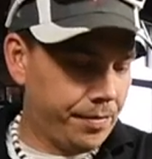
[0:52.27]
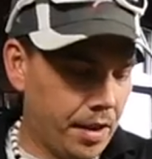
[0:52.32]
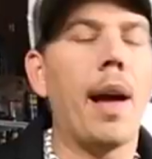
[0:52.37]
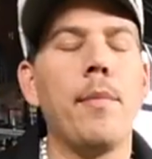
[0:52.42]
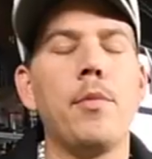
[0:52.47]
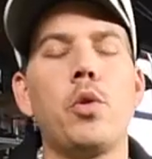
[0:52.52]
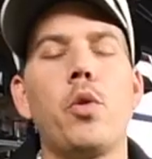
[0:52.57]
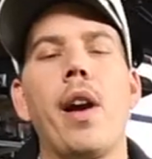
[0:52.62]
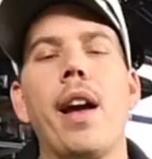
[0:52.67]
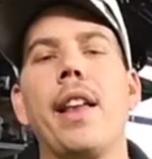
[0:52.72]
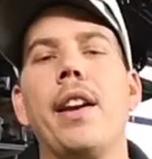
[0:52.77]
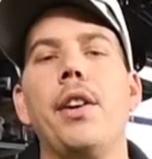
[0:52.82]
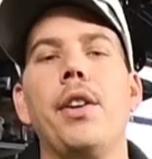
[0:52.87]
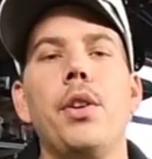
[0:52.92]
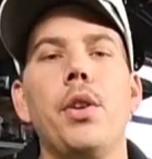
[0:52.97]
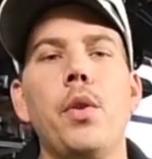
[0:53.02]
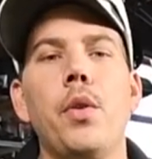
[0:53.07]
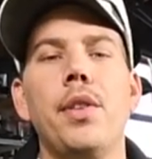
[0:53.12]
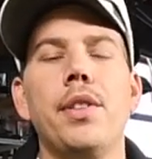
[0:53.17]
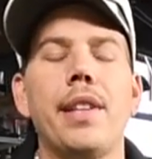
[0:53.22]
I'm trying to
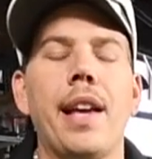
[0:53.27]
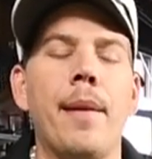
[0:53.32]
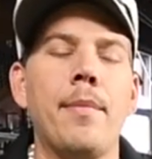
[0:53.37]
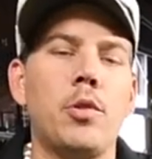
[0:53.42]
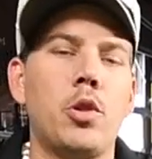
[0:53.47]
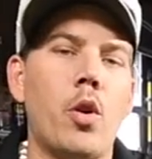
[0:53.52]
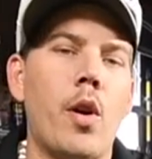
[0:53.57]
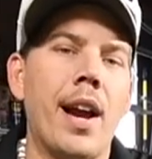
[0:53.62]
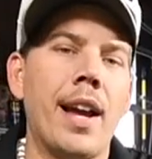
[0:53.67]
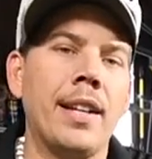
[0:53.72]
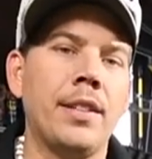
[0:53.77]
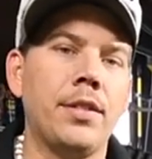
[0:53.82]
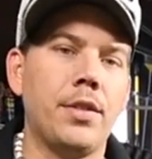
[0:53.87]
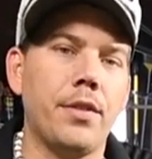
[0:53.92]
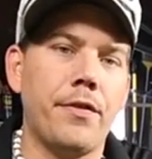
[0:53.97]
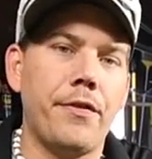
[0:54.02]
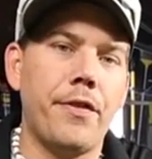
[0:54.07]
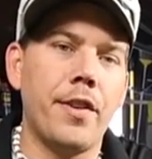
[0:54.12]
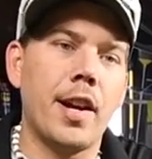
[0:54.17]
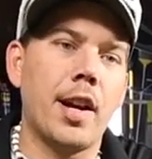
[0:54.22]
do is I'm trying to
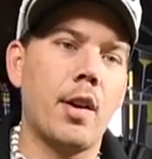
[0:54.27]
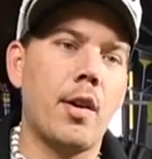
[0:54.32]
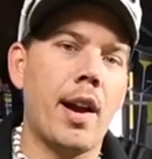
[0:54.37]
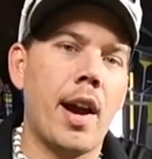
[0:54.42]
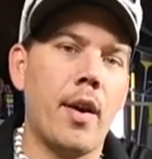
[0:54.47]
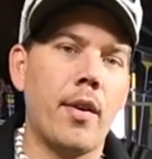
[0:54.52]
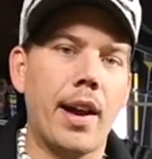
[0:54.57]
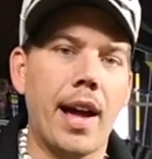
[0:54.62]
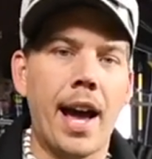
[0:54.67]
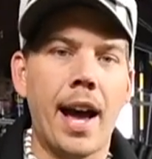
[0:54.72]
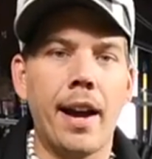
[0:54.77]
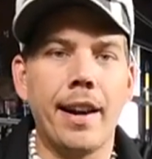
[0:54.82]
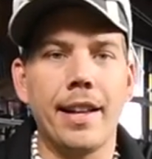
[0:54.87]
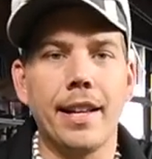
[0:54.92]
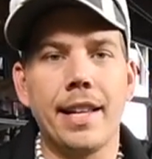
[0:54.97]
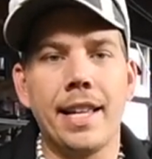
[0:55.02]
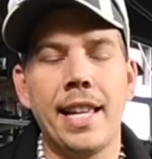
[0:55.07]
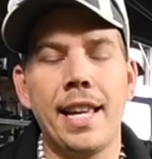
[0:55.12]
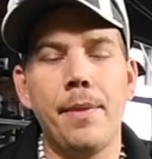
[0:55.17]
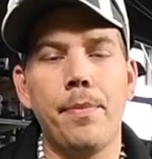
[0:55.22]
figure out how to
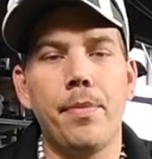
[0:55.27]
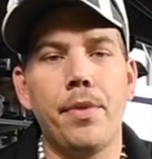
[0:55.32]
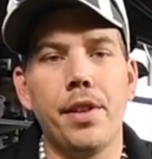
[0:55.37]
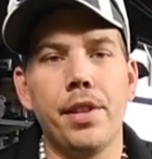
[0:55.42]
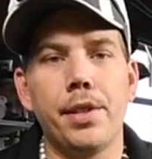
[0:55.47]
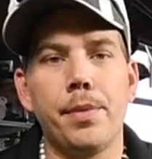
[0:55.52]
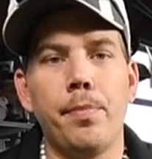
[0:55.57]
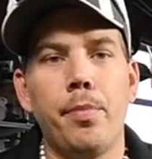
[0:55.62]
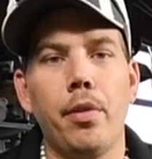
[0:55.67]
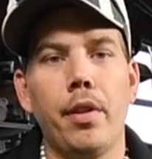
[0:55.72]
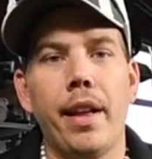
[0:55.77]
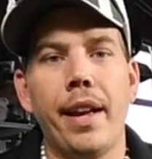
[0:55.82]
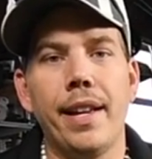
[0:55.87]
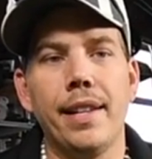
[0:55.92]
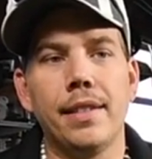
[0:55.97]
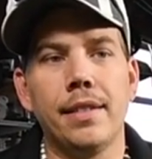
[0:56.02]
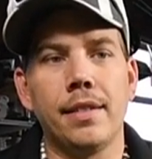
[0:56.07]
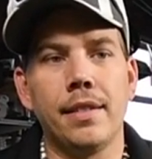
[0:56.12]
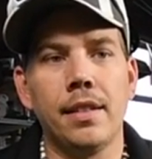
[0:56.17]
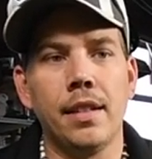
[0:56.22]
keep this
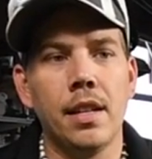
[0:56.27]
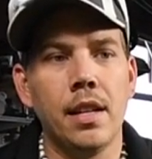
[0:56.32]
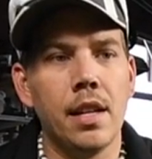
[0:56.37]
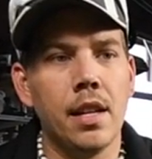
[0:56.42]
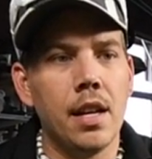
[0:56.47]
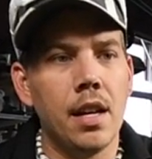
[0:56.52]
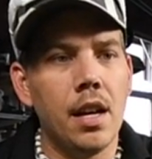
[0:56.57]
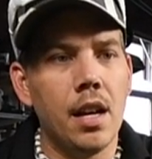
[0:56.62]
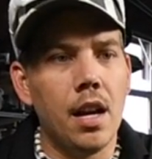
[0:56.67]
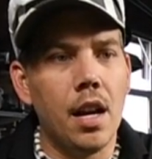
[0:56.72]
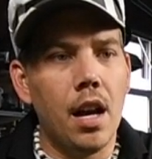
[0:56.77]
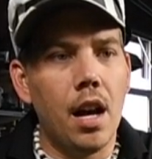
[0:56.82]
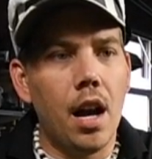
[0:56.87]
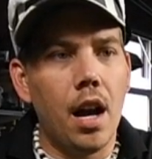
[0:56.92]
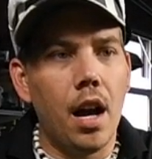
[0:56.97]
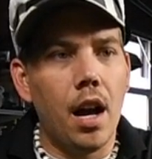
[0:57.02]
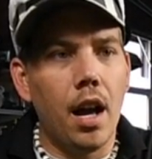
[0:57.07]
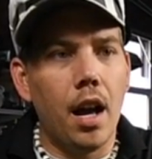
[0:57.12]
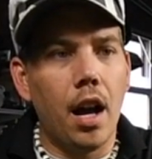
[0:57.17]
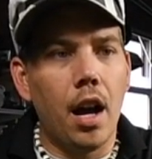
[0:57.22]
place
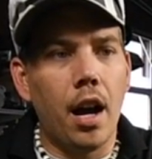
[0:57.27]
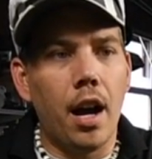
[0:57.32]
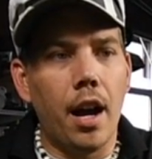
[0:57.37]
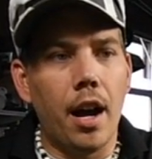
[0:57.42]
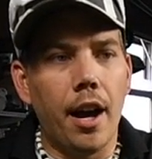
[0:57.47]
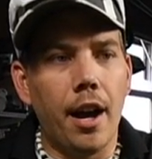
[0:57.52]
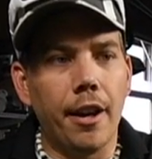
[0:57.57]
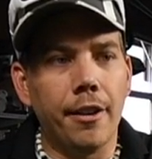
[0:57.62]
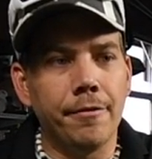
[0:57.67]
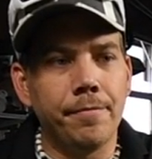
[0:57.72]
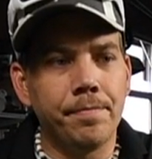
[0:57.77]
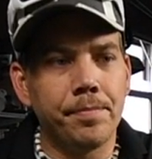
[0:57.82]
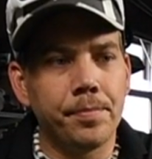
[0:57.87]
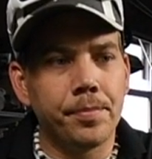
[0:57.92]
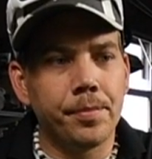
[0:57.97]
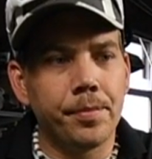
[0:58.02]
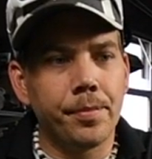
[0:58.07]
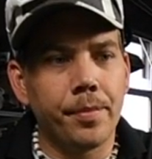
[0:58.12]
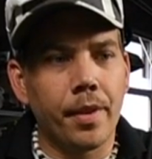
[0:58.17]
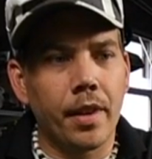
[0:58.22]
as hot
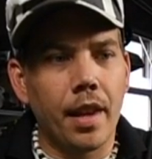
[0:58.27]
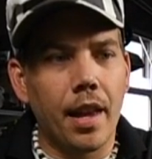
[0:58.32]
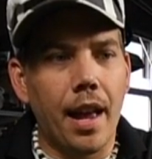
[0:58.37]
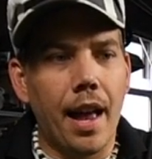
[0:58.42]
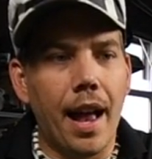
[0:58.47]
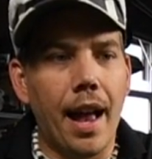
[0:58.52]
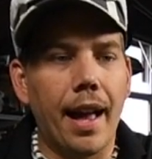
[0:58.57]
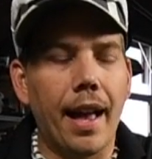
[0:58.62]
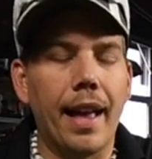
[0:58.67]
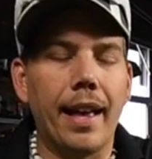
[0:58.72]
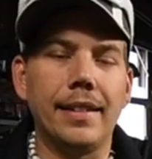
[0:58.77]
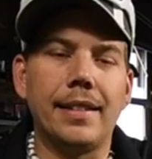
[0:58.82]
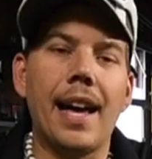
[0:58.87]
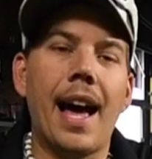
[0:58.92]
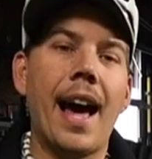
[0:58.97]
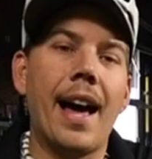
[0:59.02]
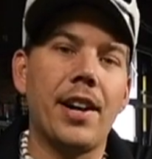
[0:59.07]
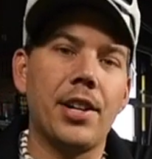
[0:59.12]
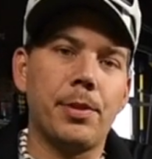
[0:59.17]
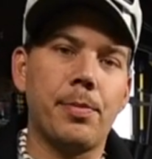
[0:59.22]

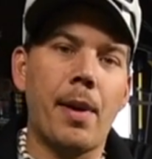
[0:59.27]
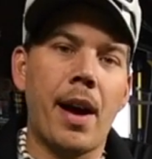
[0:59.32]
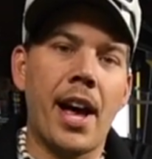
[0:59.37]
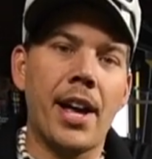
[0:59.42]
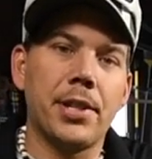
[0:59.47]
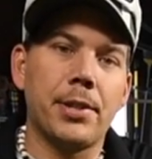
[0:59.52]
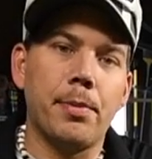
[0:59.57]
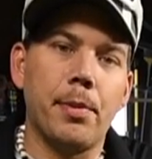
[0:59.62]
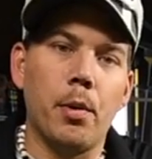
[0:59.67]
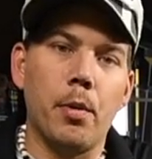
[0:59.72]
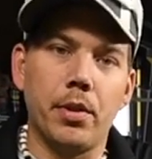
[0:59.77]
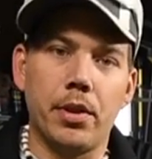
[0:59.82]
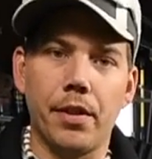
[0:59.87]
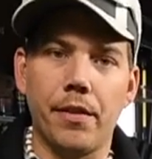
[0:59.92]
as possible with